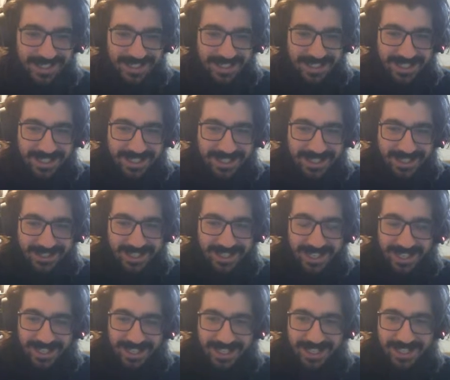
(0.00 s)
you know
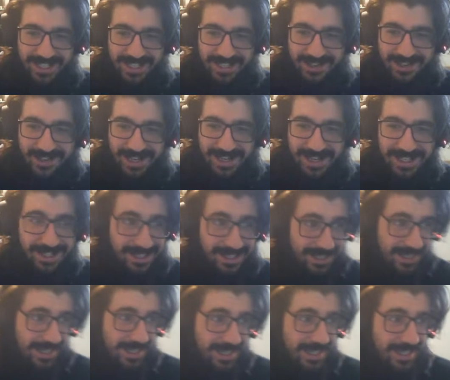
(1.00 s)
it is what it
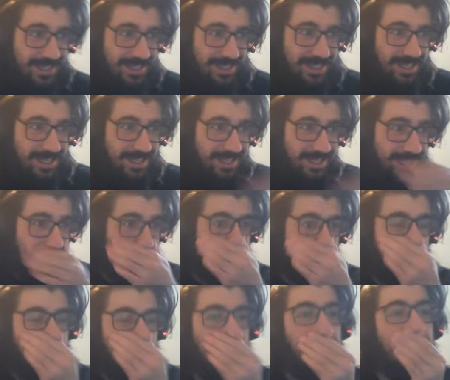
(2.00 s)
is it sucks
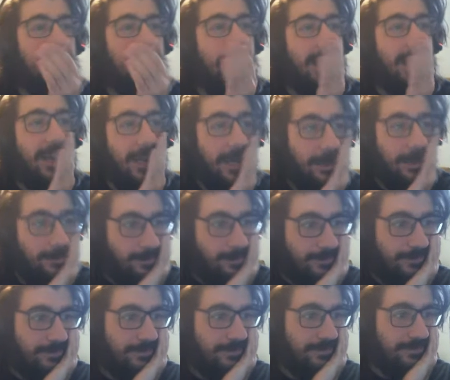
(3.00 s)
but um
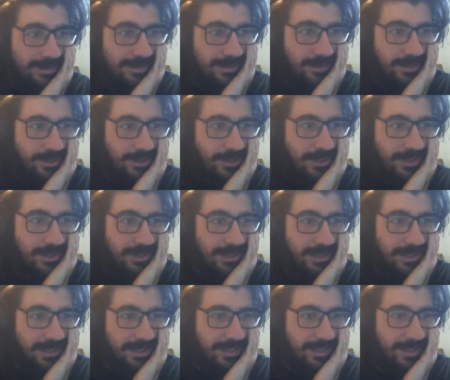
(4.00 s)
it's just
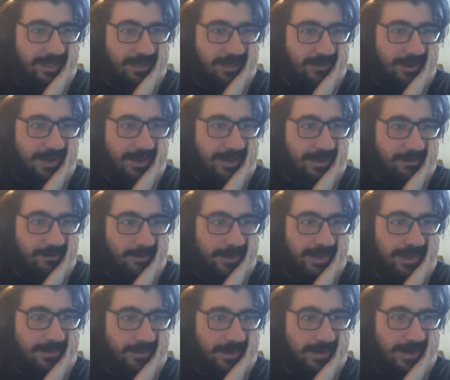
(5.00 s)
accelerated
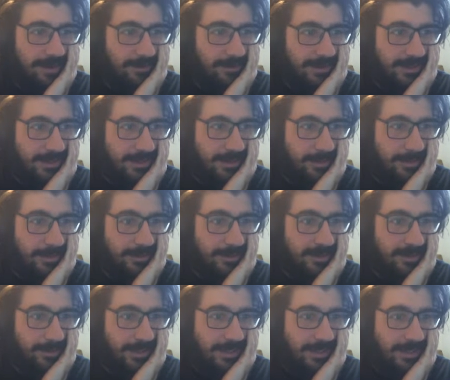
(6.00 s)
whatever I was supposed to
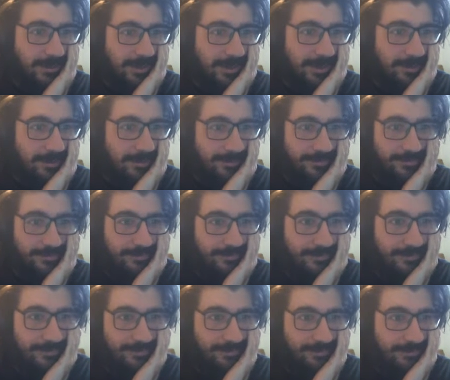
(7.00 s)
be doing
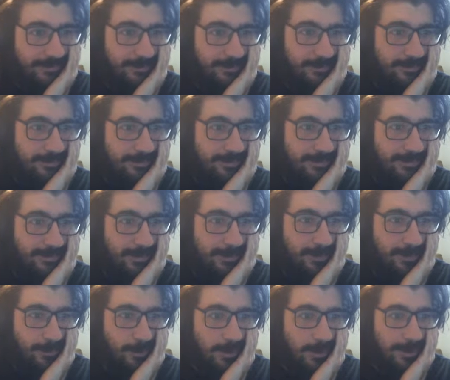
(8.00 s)

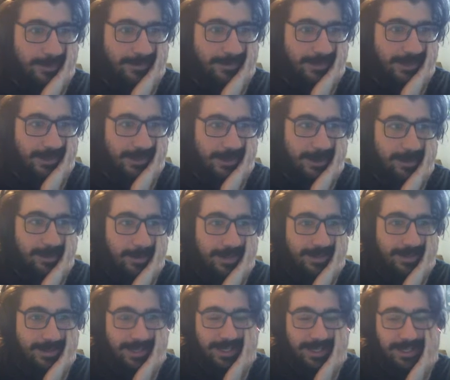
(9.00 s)
before. You know what I
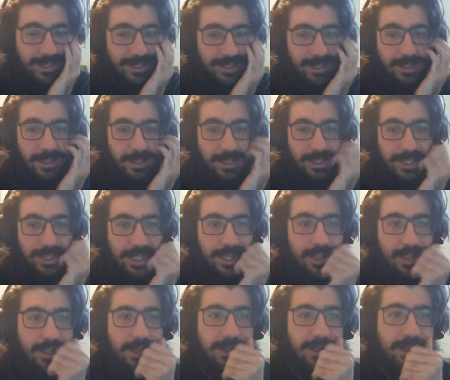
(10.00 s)
mean? Like, uh, not,
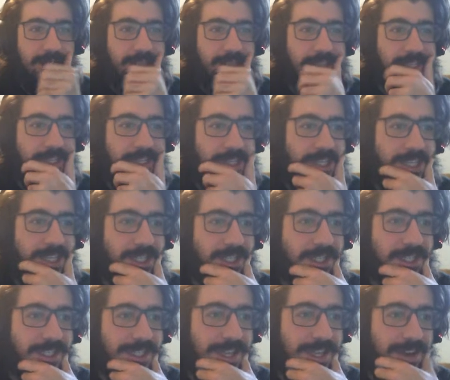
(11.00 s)
the only thing that's changed
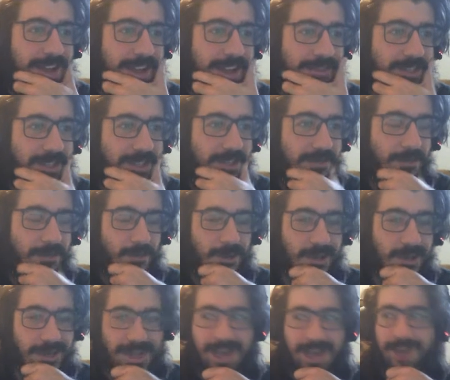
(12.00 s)
is that I have to look for
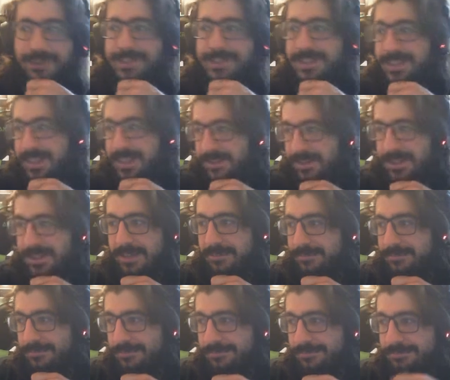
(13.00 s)
work now instead of in
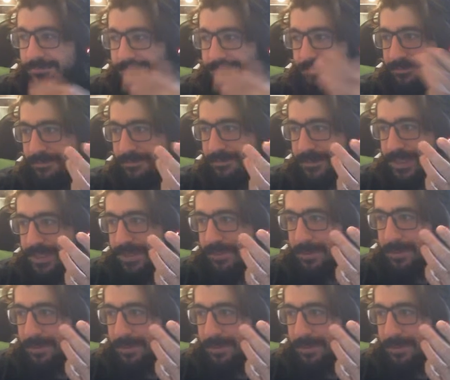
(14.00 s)
seven